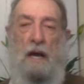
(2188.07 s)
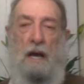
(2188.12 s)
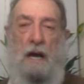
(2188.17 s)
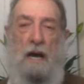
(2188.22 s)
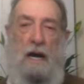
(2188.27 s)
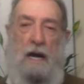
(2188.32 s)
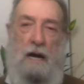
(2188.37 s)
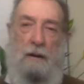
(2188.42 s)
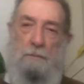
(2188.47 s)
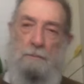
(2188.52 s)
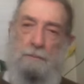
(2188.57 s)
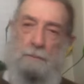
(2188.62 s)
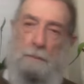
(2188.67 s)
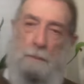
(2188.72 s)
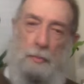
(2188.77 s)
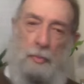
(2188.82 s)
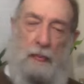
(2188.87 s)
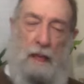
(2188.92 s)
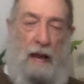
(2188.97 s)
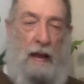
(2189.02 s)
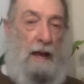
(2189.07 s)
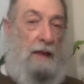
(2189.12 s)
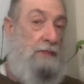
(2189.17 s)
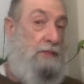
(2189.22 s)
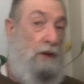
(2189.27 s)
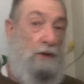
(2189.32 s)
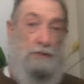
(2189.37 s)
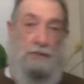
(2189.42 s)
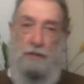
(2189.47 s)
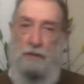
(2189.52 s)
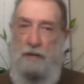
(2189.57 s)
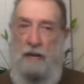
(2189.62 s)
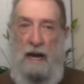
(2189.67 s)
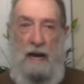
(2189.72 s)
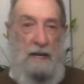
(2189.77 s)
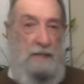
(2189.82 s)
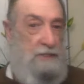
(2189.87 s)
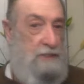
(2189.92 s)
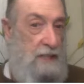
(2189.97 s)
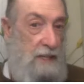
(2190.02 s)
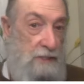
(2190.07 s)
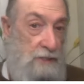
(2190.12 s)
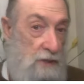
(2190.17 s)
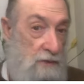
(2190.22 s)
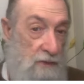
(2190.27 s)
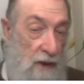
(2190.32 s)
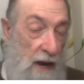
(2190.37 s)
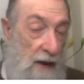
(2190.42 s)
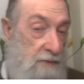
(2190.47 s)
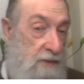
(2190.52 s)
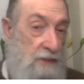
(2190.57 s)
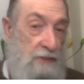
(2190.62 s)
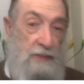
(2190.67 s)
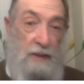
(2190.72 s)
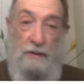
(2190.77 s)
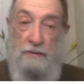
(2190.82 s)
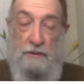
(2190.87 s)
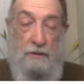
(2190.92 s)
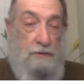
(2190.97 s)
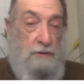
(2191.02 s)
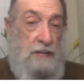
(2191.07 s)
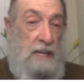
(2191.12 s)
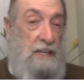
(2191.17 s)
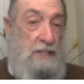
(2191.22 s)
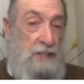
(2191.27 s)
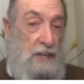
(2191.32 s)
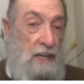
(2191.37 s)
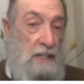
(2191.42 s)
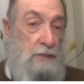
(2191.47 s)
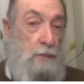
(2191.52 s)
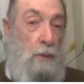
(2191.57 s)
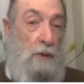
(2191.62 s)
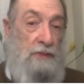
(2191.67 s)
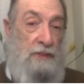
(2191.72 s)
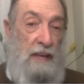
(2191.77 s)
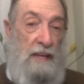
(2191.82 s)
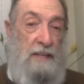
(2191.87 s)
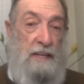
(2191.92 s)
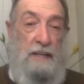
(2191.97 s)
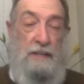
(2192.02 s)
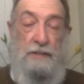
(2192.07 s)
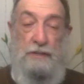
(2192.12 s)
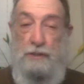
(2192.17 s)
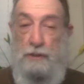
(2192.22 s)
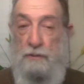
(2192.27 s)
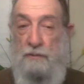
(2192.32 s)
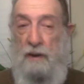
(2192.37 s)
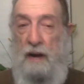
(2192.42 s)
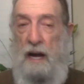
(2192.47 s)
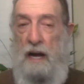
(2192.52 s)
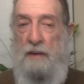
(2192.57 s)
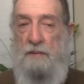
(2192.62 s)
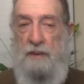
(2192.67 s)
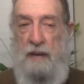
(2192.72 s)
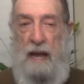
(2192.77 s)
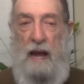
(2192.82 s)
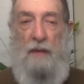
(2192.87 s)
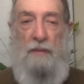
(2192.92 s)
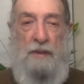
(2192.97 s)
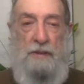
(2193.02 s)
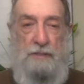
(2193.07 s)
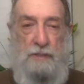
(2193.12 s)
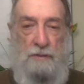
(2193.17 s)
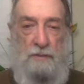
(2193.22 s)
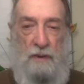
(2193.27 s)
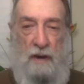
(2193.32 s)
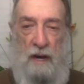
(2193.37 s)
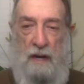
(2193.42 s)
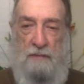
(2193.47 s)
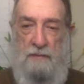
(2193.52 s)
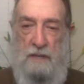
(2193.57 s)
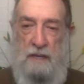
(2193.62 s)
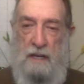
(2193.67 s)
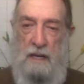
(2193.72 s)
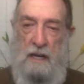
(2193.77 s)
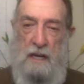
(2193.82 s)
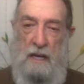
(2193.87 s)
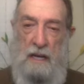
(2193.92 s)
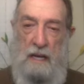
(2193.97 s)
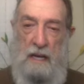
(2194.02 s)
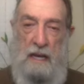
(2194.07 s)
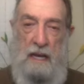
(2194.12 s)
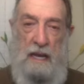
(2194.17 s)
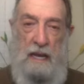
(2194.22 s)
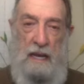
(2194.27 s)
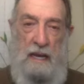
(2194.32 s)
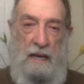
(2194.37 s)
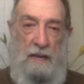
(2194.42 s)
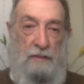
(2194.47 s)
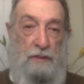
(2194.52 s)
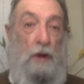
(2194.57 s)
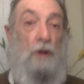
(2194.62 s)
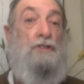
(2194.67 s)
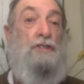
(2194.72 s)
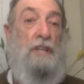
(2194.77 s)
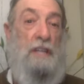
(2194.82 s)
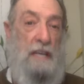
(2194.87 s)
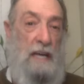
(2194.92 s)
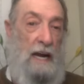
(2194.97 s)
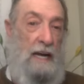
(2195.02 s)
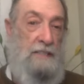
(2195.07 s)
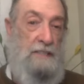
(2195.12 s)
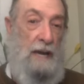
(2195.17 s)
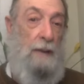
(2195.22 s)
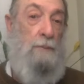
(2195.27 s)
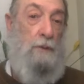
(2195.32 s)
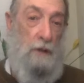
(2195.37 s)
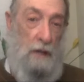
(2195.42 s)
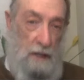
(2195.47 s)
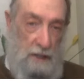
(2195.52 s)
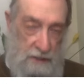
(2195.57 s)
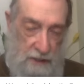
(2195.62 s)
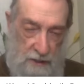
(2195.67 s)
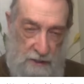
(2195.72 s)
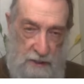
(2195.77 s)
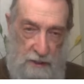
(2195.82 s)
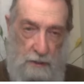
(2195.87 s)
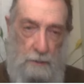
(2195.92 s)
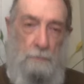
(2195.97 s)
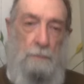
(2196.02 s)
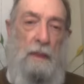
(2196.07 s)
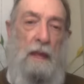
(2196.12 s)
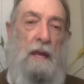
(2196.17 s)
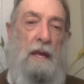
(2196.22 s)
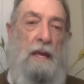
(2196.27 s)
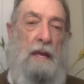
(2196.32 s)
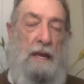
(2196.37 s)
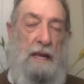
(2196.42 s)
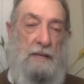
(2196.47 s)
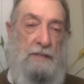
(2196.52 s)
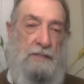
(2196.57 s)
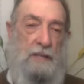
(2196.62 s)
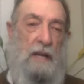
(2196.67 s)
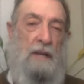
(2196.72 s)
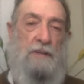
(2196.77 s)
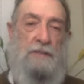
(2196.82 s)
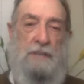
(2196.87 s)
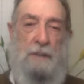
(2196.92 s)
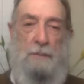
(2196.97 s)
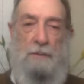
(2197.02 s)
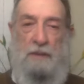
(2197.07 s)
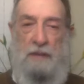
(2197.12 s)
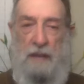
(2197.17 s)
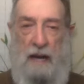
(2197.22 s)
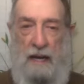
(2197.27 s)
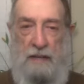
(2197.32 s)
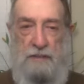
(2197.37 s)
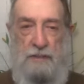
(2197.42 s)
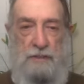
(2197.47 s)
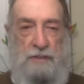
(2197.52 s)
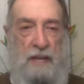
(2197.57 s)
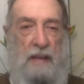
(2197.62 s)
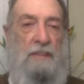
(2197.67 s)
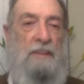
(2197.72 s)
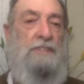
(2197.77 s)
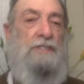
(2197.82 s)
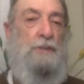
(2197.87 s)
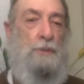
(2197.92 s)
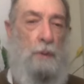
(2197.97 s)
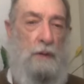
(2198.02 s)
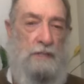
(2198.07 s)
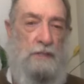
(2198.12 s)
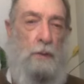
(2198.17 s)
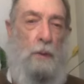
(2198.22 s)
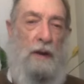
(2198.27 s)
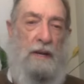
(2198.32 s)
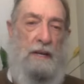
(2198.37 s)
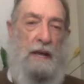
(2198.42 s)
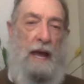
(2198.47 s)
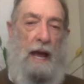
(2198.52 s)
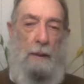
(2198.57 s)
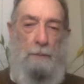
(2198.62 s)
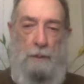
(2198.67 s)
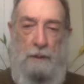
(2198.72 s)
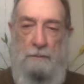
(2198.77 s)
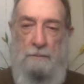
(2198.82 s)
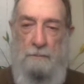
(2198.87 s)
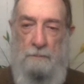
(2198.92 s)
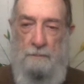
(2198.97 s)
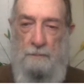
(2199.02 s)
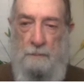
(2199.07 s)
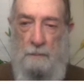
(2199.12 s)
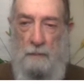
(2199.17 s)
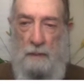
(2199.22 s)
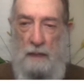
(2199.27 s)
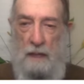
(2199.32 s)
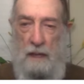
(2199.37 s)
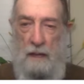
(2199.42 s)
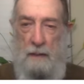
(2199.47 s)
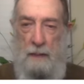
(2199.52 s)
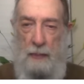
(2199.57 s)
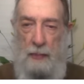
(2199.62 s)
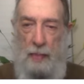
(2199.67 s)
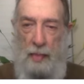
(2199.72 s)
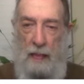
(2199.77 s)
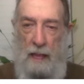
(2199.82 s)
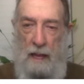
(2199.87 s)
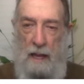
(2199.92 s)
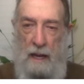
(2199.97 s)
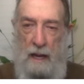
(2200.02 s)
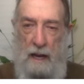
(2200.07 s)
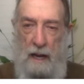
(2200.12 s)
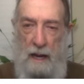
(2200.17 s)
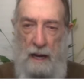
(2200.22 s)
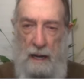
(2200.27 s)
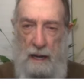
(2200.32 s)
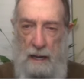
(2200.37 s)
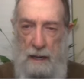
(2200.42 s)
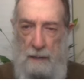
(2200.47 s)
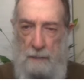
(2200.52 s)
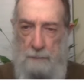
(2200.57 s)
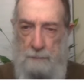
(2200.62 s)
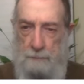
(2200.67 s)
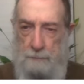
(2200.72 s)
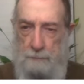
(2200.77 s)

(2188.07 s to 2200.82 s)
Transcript: Um, I, those two guys, they survived it. They're, they're teaching us what they did to survive and how they survived. And those are the guys I'm going to listen to instead of some of the guys who say this is what's going to happen. Okay. Uh,